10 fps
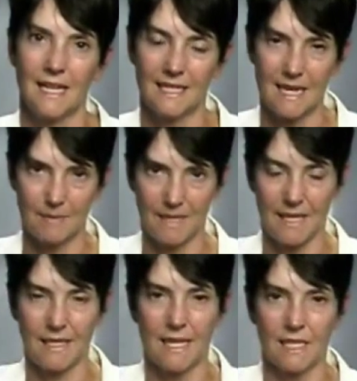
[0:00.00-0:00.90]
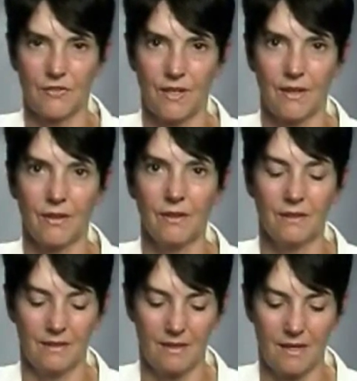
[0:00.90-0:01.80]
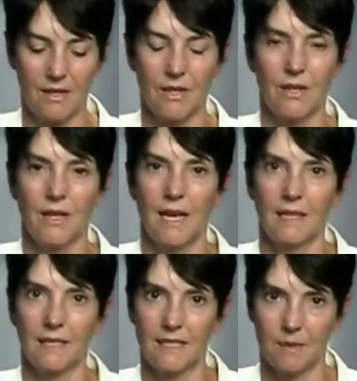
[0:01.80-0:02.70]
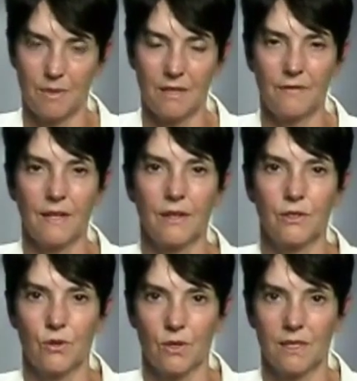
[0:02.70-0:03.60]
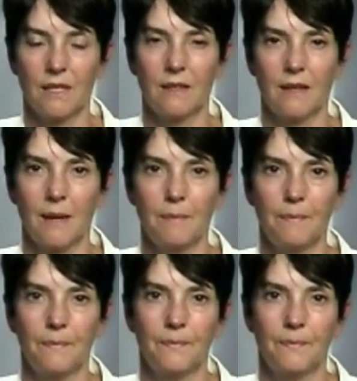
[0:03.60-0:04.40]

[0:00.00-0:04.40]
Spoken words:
And tap the index finger at the tip of the finger towards the thumb.